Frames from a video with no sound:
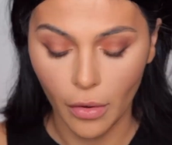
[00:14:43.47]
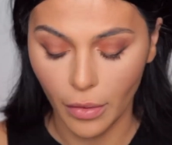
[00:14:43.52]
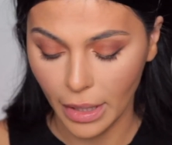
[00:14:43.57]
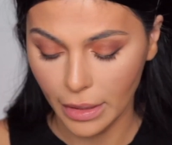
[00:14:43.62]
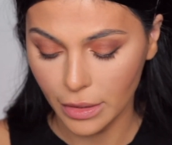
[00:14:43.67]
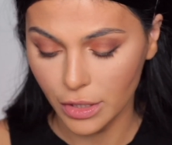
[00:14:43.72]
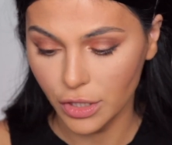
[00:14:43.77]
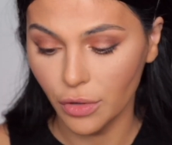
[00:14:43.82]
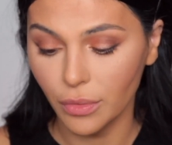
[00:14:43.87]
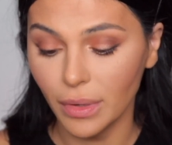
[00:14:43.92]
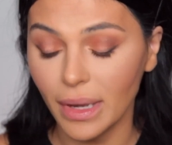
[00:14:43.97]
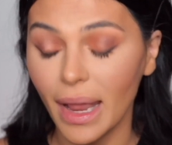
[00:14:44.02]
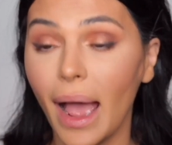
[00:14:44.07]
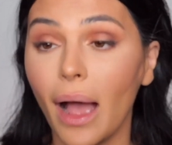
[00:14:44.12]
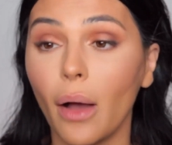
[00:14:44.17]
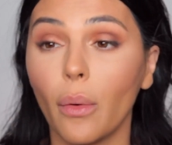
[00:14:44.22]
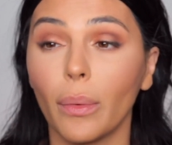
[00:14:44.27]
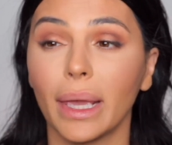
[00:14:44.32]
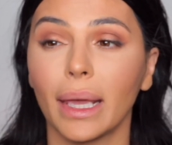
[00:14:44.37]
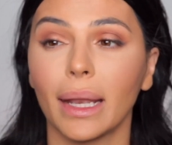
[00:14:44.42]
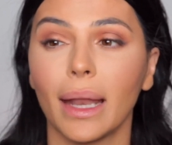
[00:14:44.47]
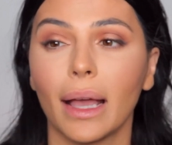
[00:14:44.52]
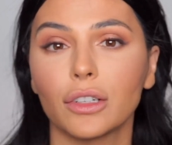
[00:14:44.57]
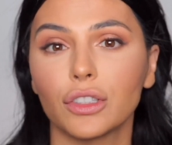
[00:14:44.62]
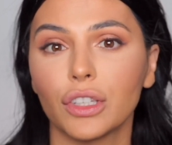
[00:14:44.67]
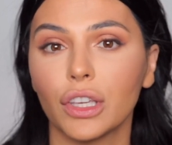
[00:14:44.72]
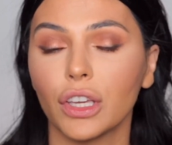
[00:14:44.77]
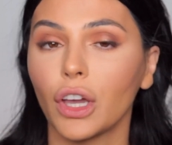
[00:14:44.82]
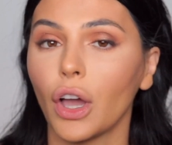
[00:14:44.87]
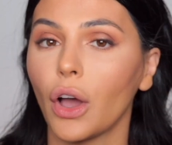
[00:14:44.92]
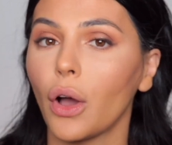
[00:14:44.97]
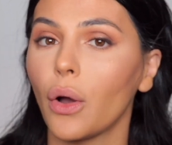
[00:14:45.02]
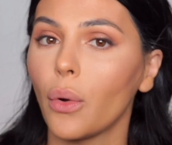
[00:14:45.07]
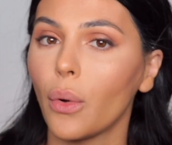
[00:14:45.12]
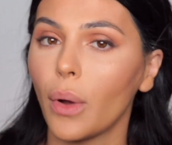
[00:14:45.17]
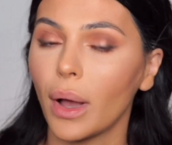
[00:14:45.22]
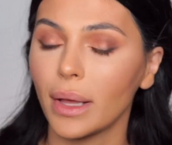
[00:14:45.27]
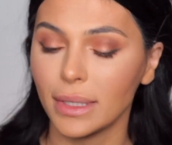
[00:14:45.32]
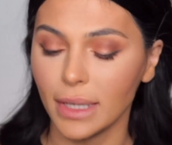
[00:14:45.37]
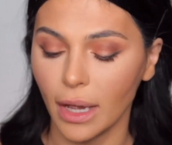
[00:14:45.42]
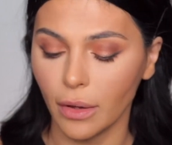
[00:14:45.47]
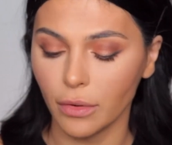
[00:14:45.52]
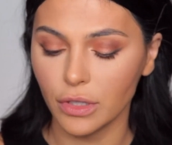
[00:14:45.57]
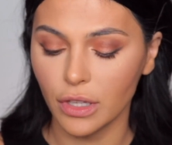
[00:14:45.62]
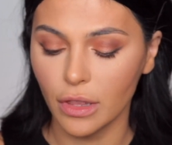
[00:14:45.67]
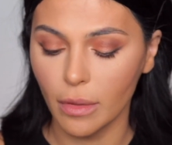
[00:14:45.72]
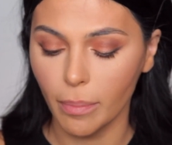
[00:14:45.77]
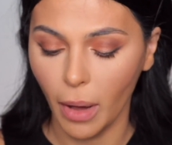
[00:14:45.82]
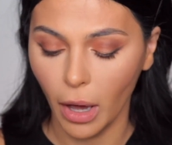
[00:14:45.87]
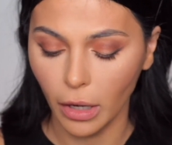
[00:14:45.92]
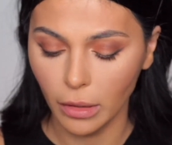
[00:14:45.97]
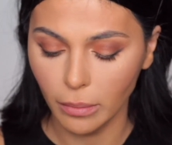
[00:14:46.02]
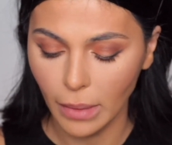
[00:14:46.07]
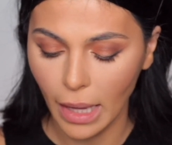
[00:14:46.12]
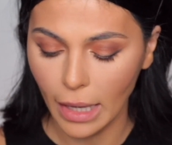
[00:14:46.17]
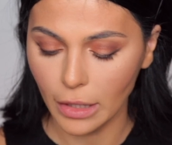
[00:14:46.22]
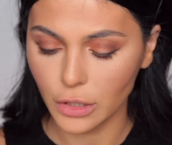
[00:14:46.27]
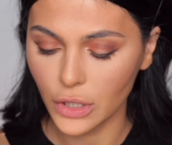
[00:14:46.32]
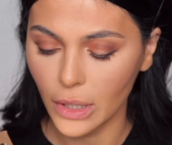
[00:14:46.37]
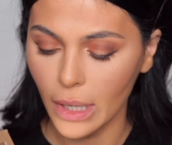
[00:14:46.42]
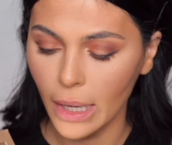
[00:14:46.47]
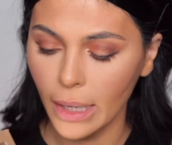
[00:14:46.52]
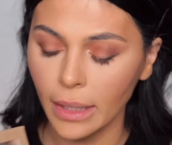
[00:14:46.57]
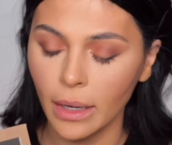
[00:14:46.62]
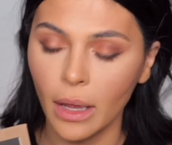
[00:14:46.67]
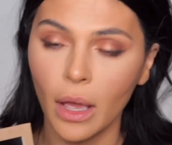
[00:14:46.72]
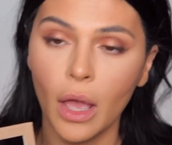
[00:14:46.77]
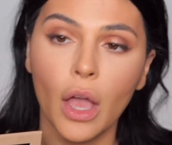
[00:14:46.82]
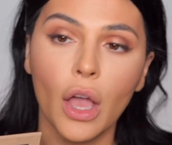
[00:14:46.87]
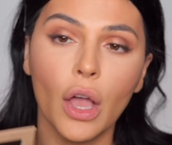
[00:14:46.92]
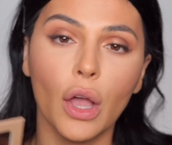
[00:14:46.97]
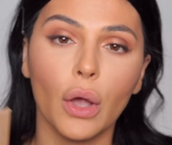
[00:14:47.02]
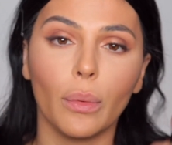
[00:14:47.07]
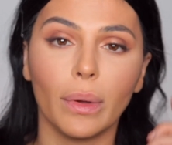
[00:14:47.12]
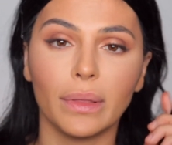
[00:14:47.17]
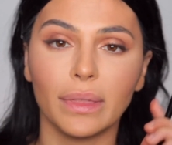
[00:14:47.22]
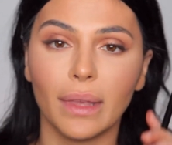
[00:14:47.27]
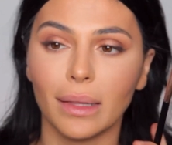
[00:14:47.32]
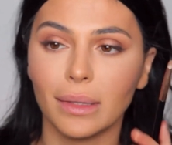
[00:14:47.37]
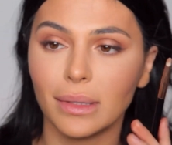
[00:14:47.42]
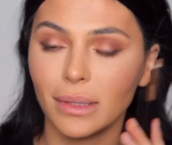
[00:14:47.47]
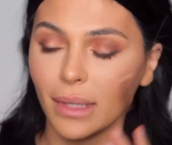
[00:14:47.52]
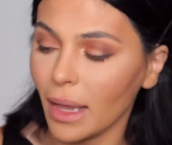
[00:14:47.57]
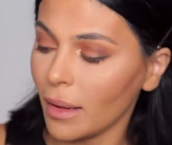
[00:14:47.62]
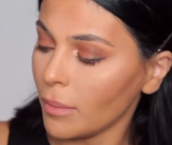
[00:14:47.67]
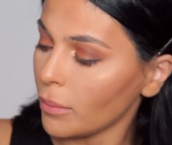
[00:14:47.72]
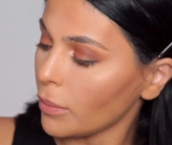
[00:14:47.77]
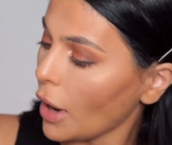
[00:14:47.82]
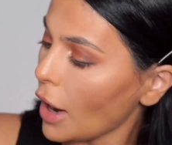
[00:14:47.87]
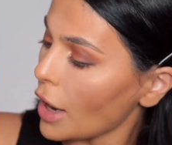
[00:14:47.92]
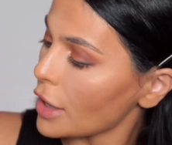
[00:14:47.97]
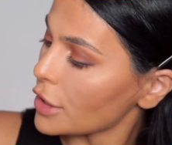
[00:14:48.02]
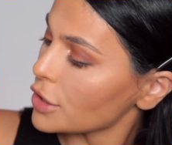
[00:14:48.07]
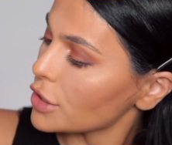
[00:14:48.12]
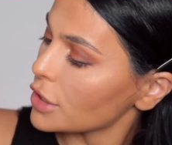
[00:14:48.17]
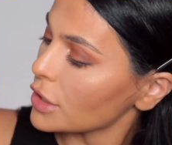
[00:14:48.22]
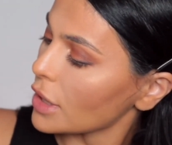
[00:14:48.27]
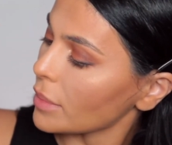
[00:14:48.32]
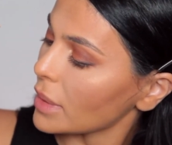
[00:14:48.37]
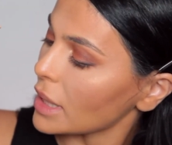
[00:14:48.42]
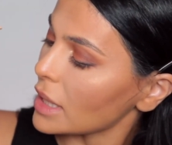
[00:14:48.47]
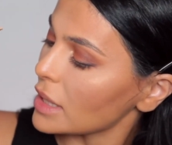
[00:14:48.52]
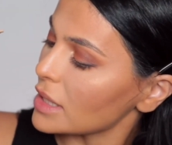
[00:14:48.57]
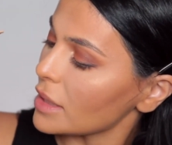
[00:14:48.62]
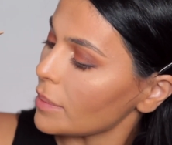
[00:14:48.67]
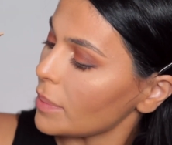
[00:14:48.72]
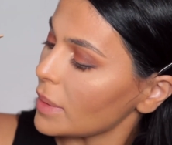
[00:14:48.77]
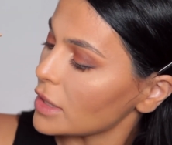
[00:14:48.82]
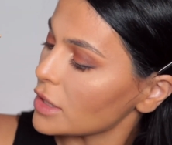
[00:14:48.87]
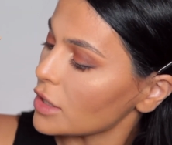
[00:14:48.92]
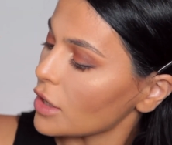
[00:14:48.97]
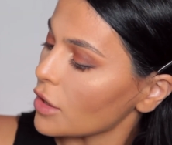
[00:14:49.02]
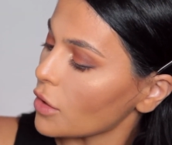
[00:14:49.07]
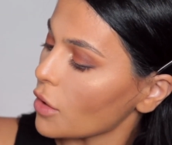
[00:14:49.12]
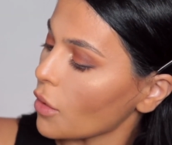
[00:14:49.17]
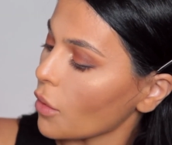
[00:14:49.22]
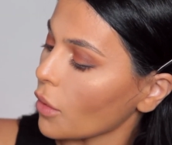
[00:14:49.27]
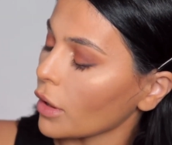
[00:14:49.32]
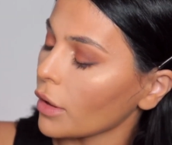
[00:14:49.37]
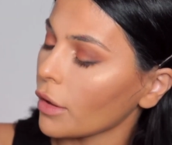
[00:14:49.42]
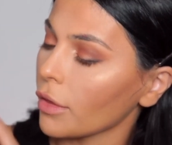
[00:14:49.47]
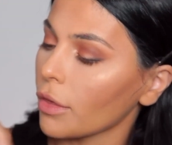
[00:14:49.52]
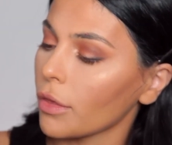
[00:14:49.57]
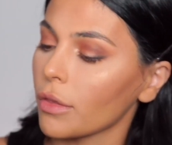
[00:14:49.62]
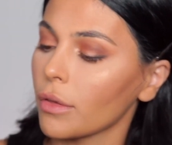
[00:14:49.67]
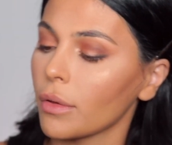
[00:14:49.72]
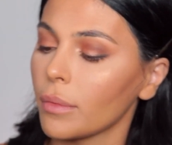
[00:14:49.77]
All right, so now we can actually go down to the bottom lash line. With that same brush, I'm gonna dip into North.